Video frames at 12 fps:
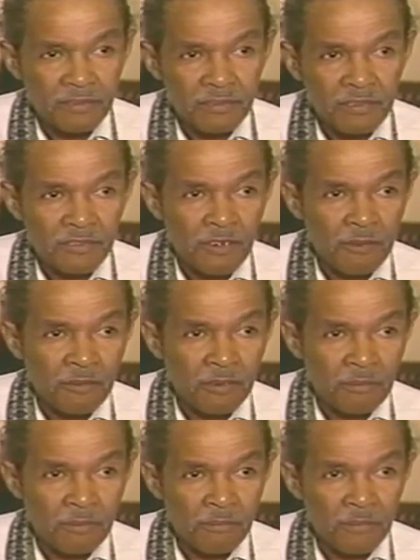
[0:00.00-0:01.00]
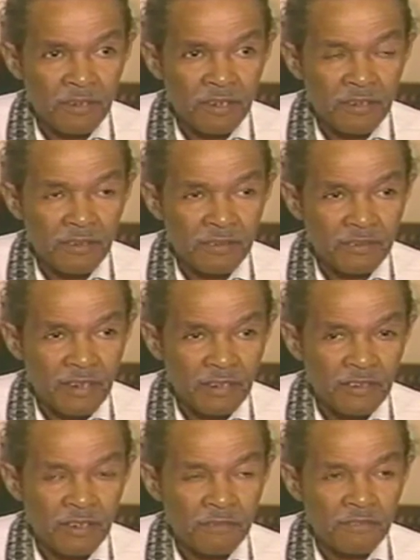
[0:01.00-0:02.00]
It's already been played. It
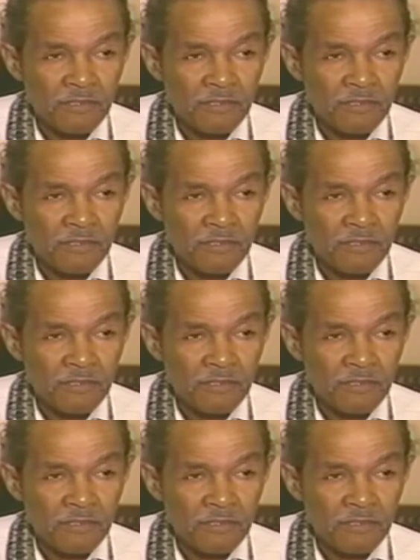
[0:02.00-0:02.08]
covers